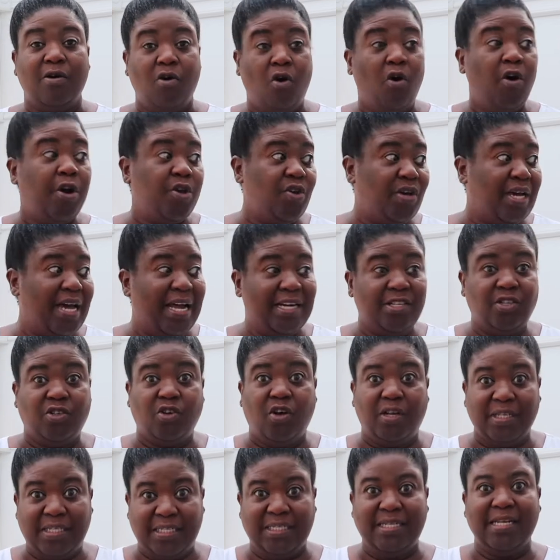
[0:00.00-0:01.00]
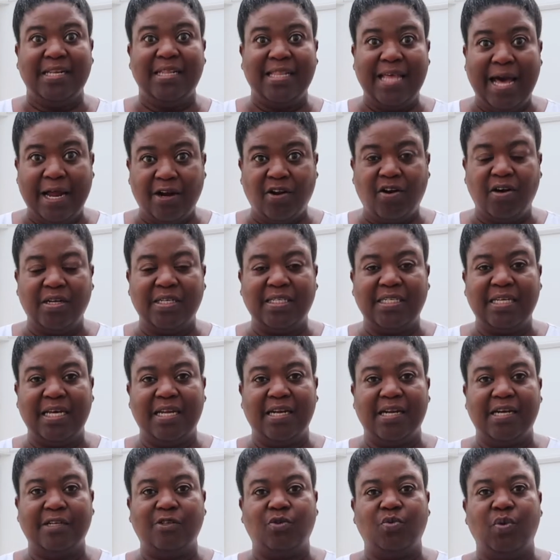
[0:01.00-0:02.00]
or you can salt it in that
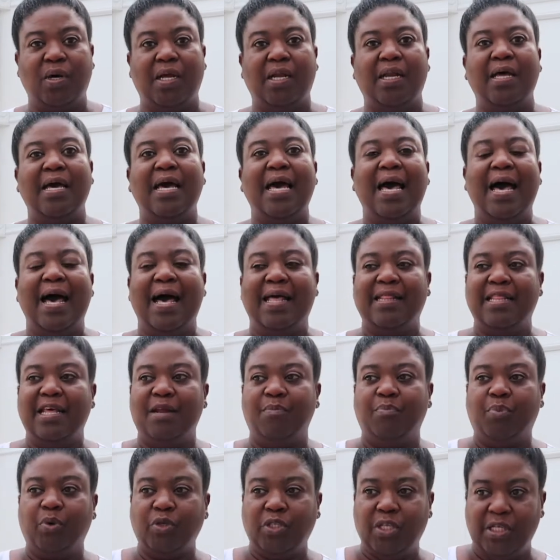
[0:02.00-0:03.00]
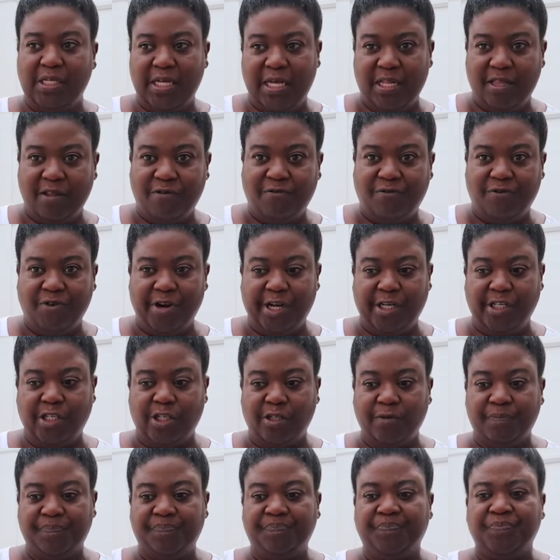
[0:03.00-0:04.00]
container as well and then put it in the
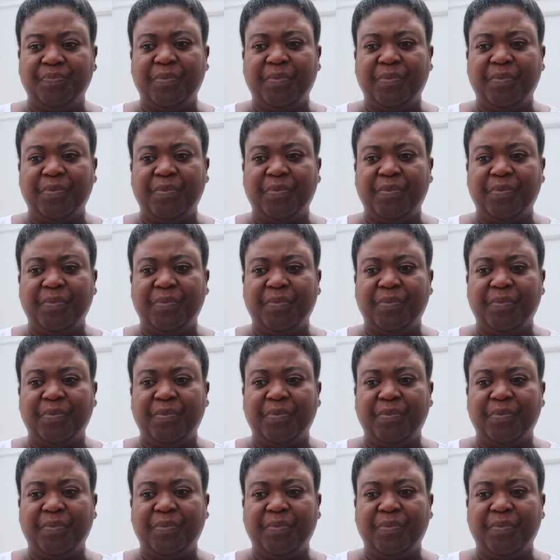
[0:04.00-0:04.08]
fridge.